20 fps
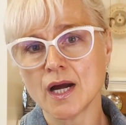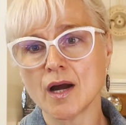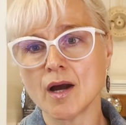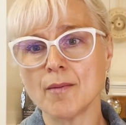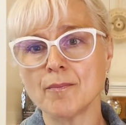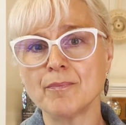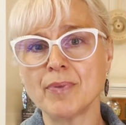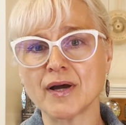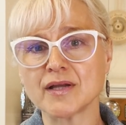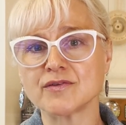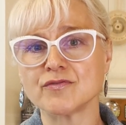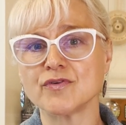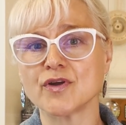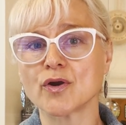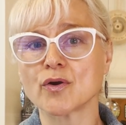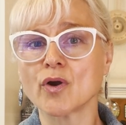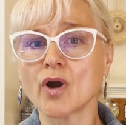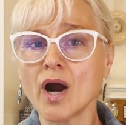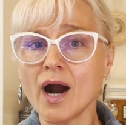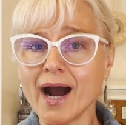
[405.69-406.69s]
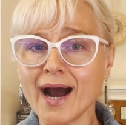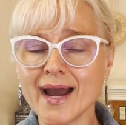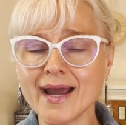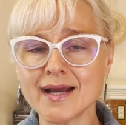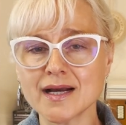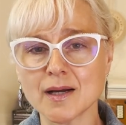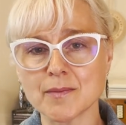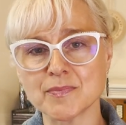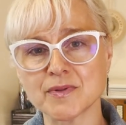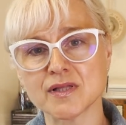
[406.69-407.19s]
But very high
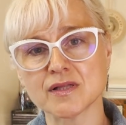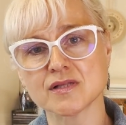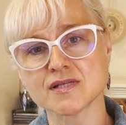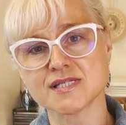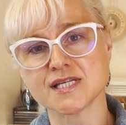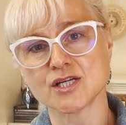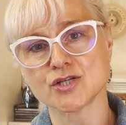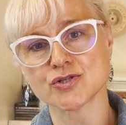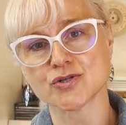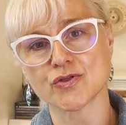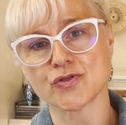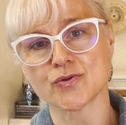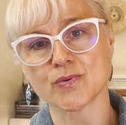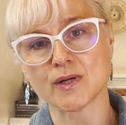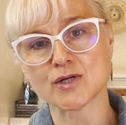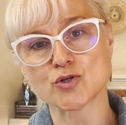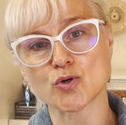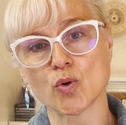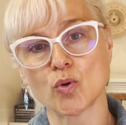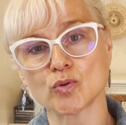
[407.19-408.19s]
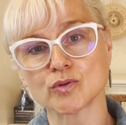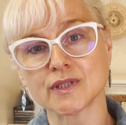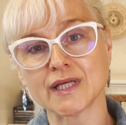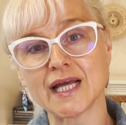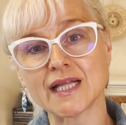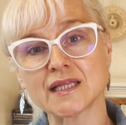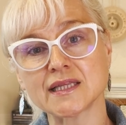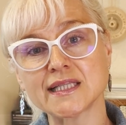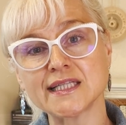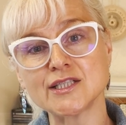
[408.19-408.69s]
capitalization threshold
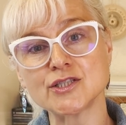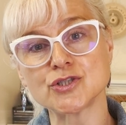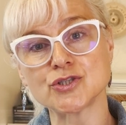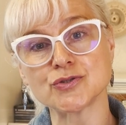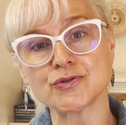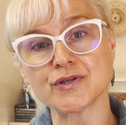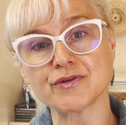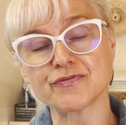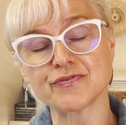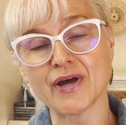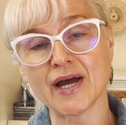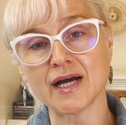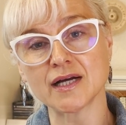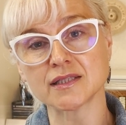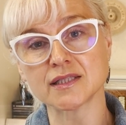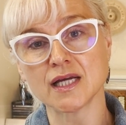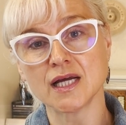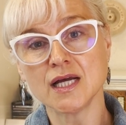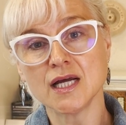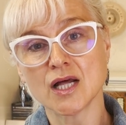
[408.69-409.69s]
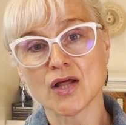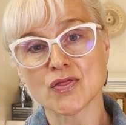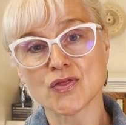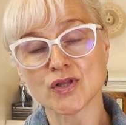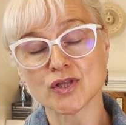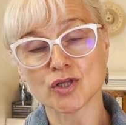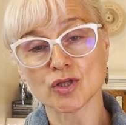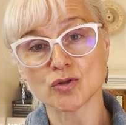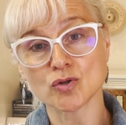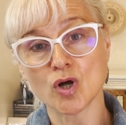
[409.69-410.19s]
can lead to the fact
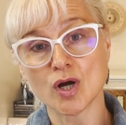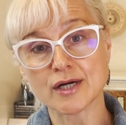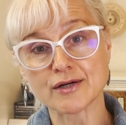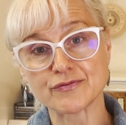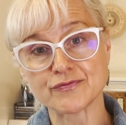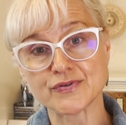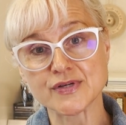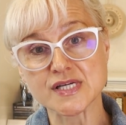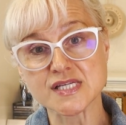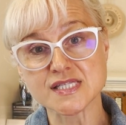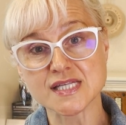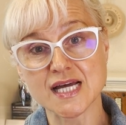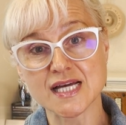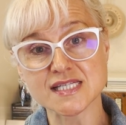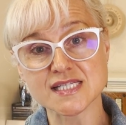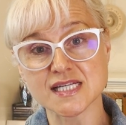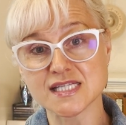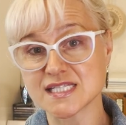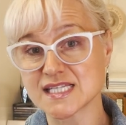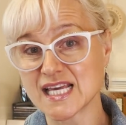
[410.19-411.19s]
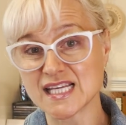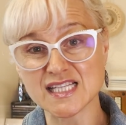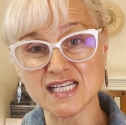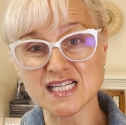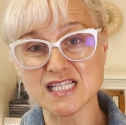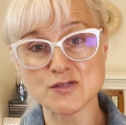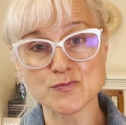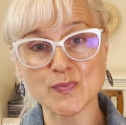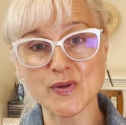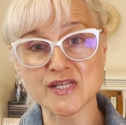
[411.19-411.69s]
that a lot of fixed assets get
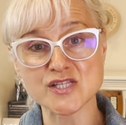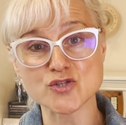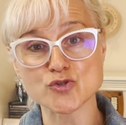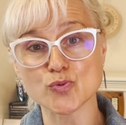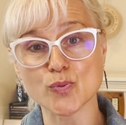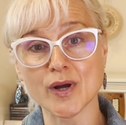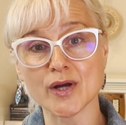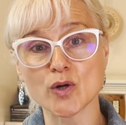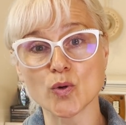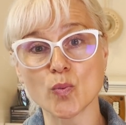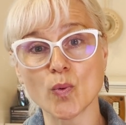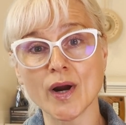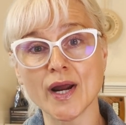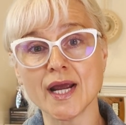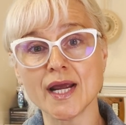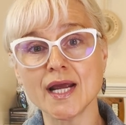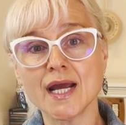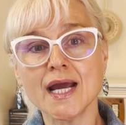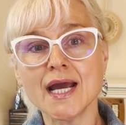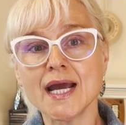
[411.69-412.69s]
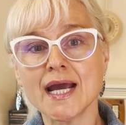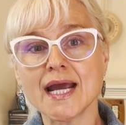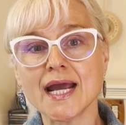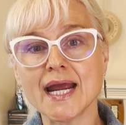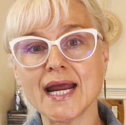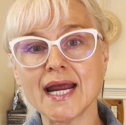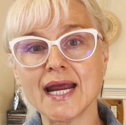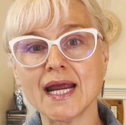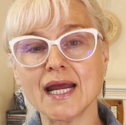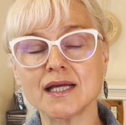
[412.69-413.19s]
expensed right away,
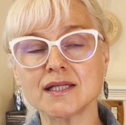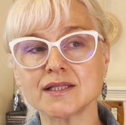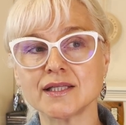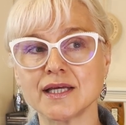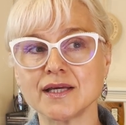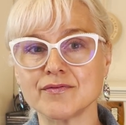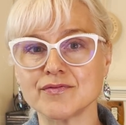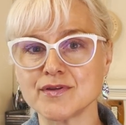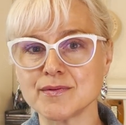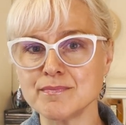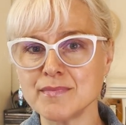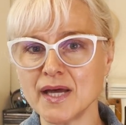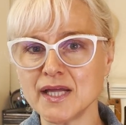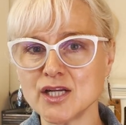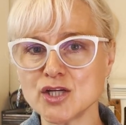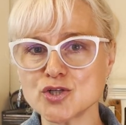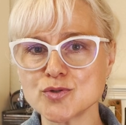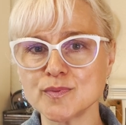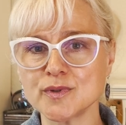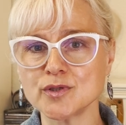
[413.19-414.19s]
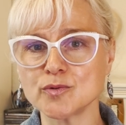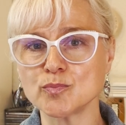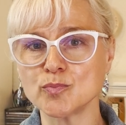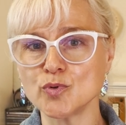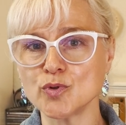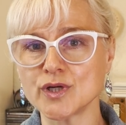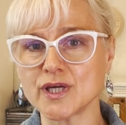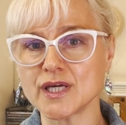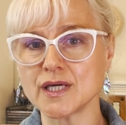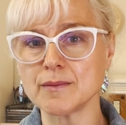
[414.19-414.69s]
and if the management,
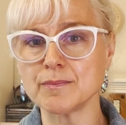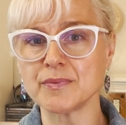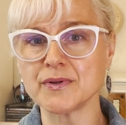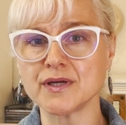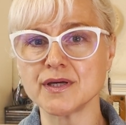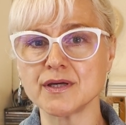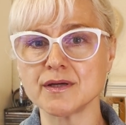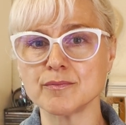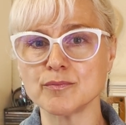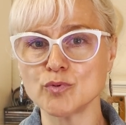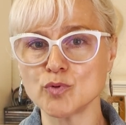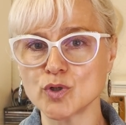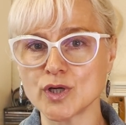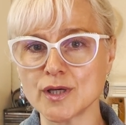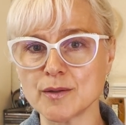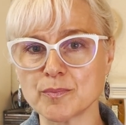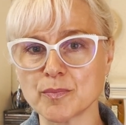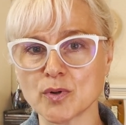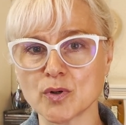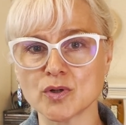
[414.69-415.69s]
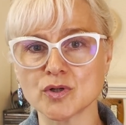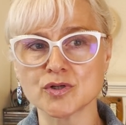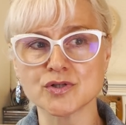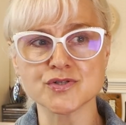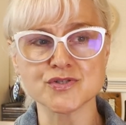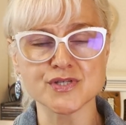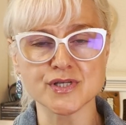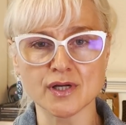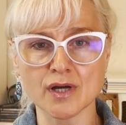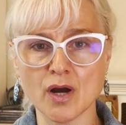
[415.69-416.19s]

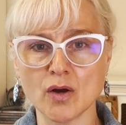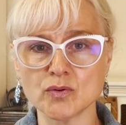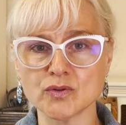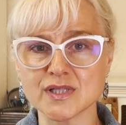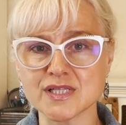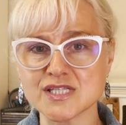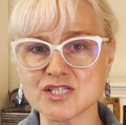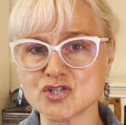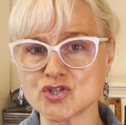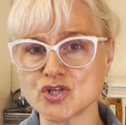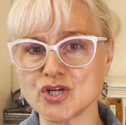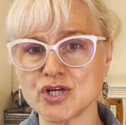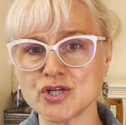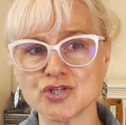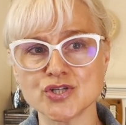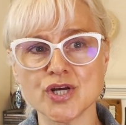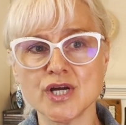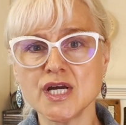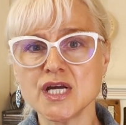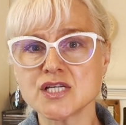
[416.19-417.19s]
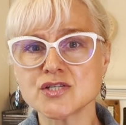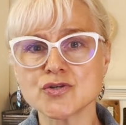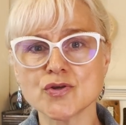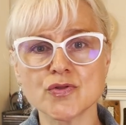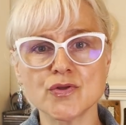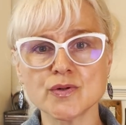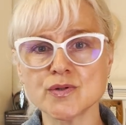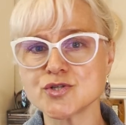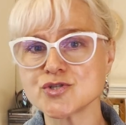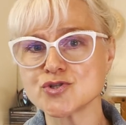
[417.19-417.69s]
bookkeepers, accountants change, so
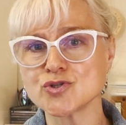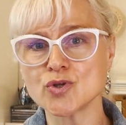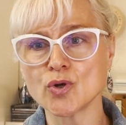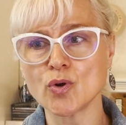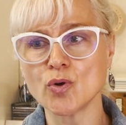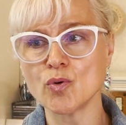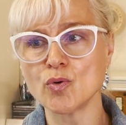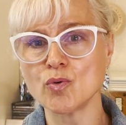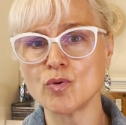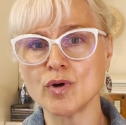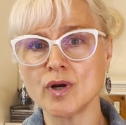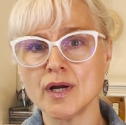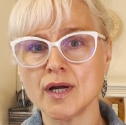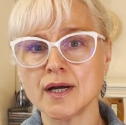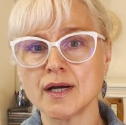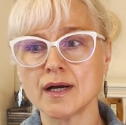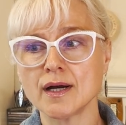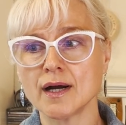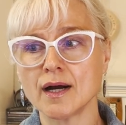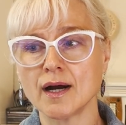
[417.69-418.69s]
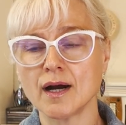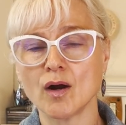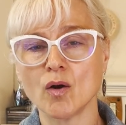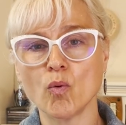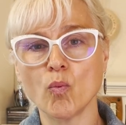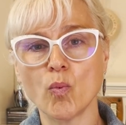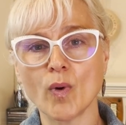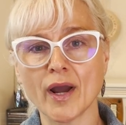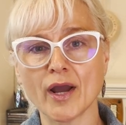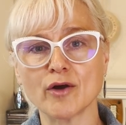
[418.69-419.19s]
there is no
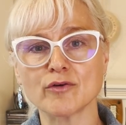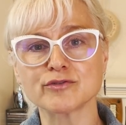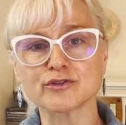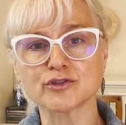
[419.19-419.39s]
way of